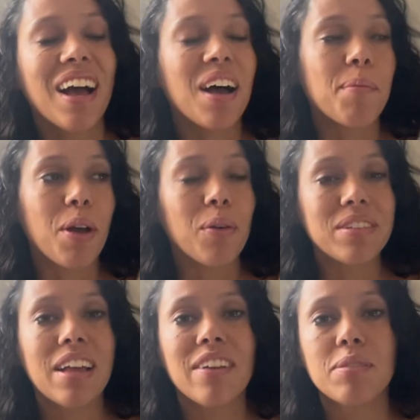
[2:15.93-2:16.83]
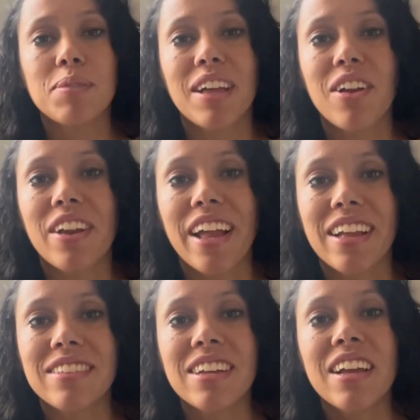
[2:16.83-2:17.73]
I always have some of that on
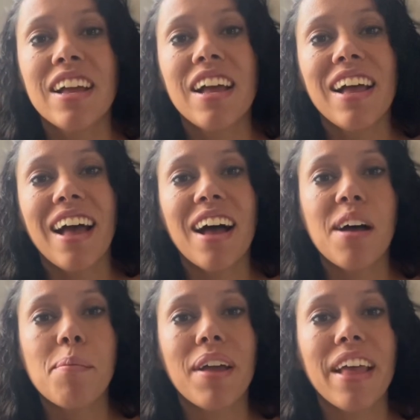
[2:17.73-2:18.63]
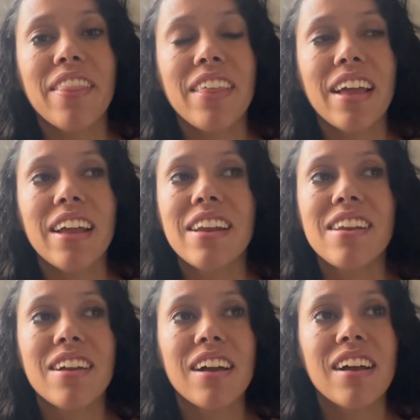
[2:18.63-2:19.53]
hand. And
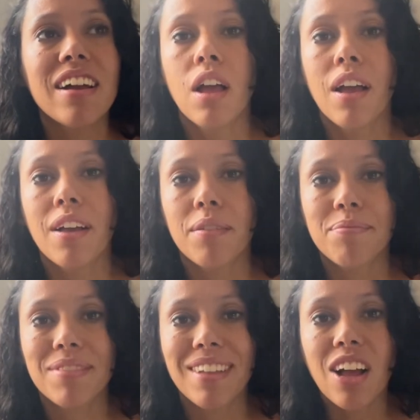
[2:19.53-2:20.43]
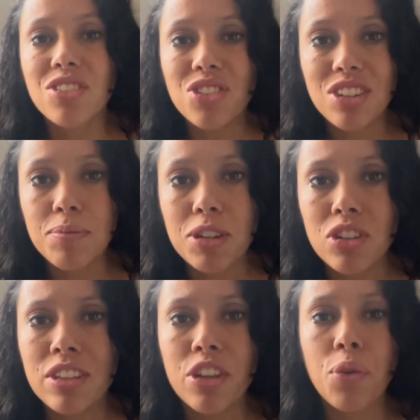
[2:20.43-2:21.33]
then also just make
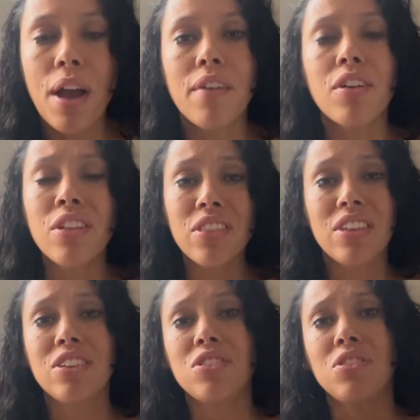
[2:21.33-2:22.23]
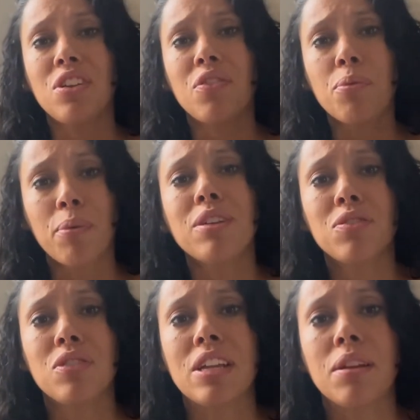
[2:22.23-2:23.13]
sure that you have all the things you need for
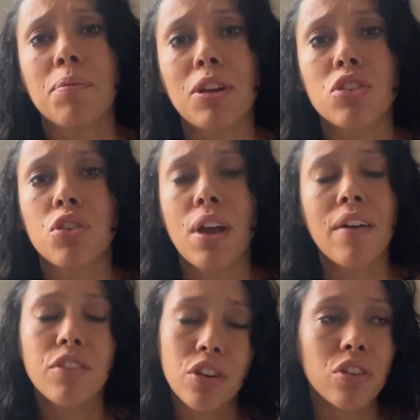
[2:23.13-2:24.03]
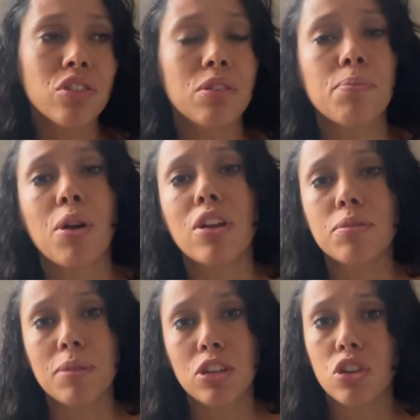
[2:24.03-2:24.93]
breastfeeding. Make sure you have your nursing bras.
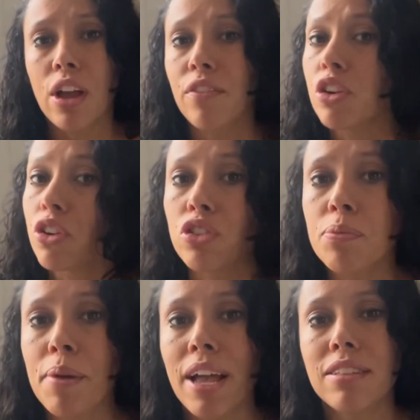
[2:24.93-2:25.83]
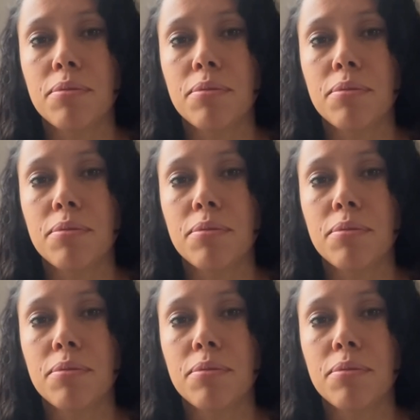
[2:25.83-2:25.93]
Make sure you have your nursing pads.